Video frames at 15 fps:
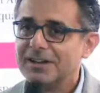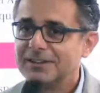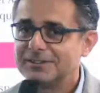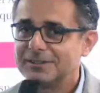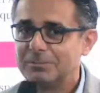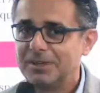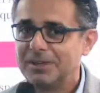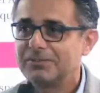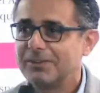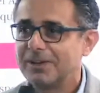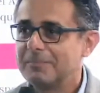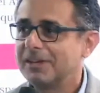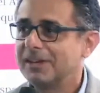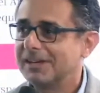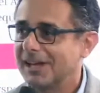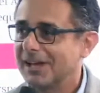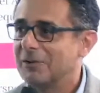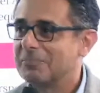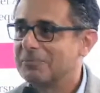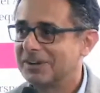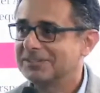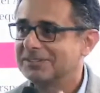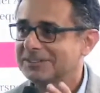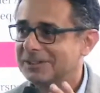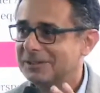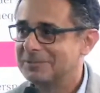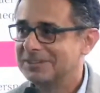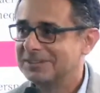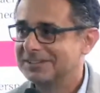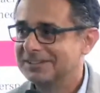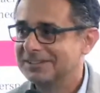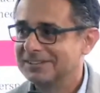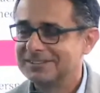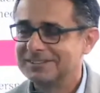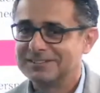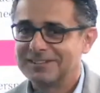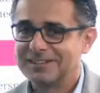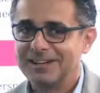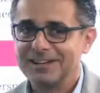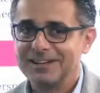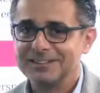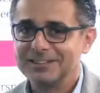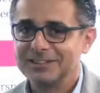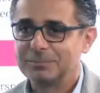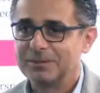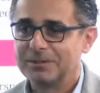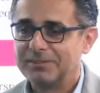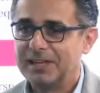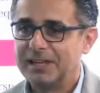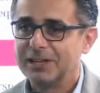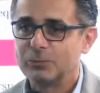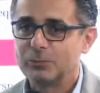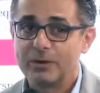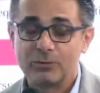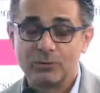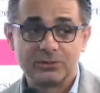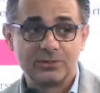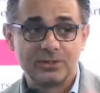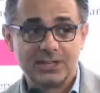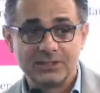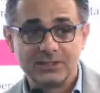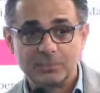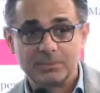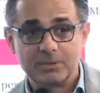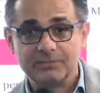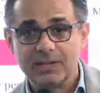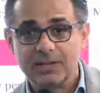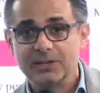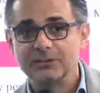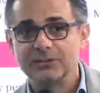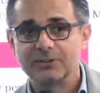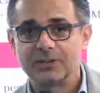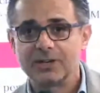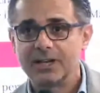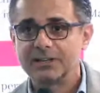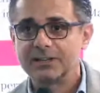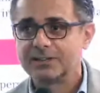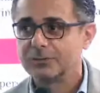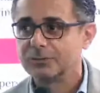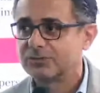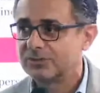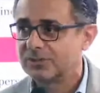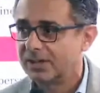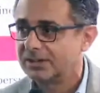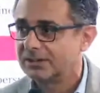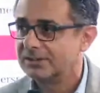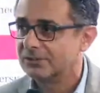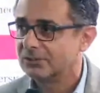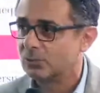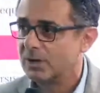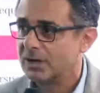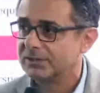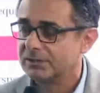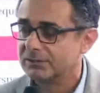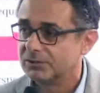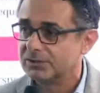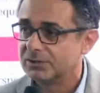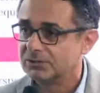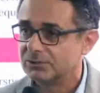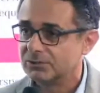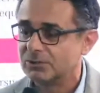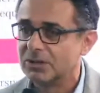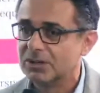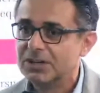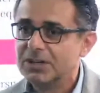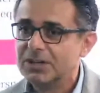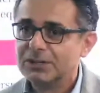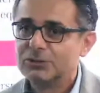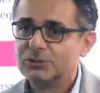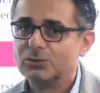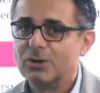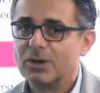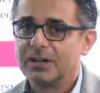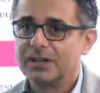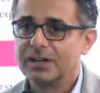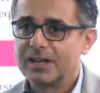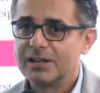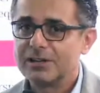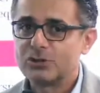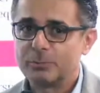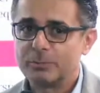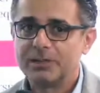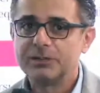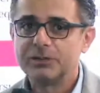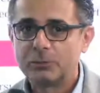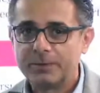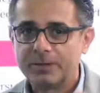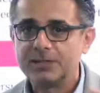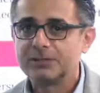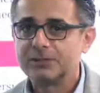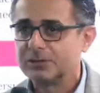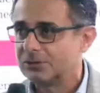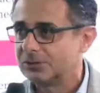it's a big family now present, I mean, in this pavilion. We have also another pavilion right outside this one devoted to agriculture, but little by little